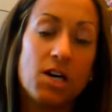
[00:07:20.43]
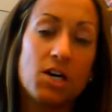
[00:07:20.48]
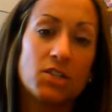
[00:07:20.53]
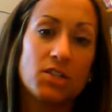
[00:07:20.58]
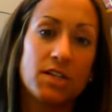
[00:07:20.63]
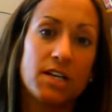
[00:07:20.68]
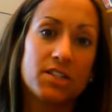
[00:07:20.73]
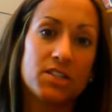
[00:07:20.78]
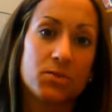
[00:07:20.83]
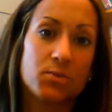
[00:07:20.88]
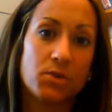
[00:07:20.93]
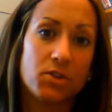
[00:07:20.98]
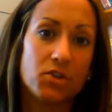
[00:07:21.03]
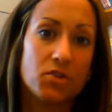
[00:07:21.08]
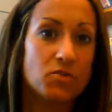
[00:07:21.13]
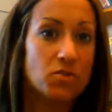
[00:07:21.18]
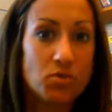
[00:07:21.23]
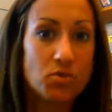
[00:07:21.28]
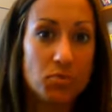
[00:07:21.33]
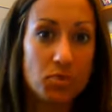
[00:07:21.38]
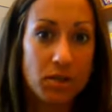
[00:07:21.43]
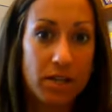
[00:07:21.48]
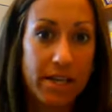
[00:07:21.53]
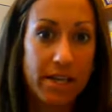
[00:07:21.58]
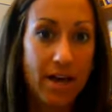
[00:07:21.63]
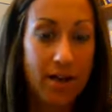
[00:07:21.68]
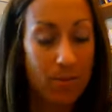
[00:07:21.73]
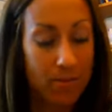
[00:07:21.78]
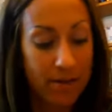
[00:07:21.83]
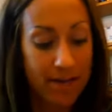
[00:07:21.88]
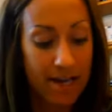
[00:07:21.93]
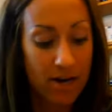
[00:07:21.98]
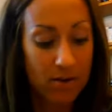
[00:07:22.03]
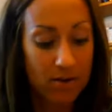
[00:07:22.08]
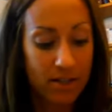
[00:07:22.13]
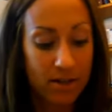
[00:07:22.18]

So that's where you can really help me out,